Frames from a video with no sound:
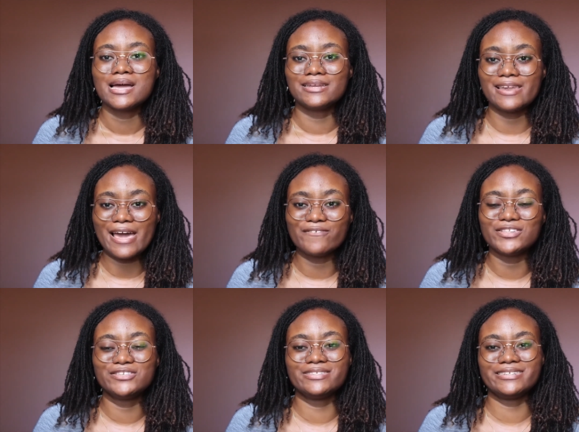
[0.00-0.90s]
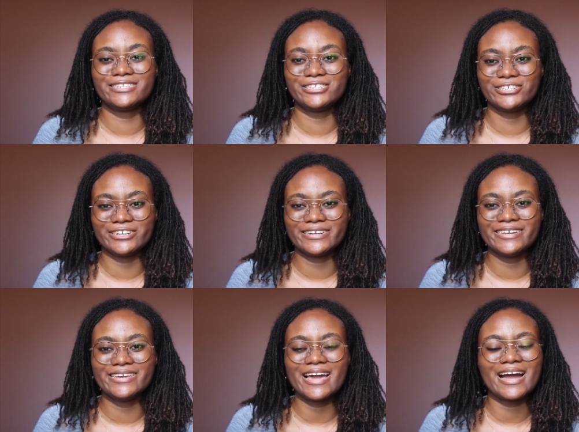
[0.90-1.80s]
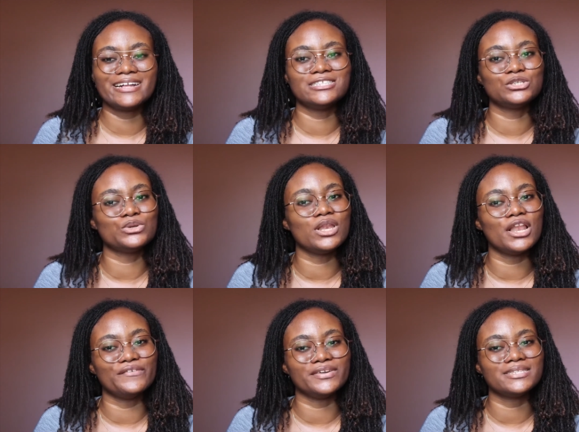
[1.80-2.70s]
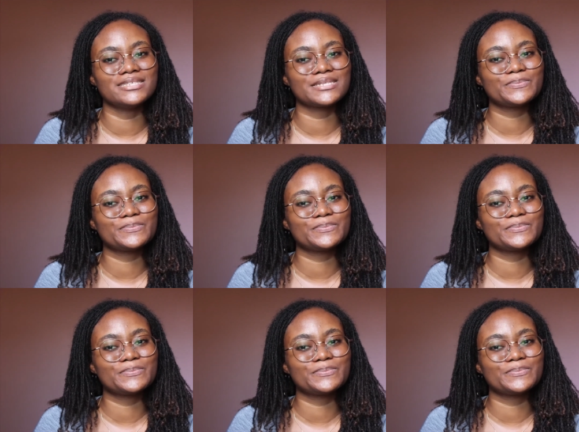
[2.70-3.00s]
dive into this journey and to love it.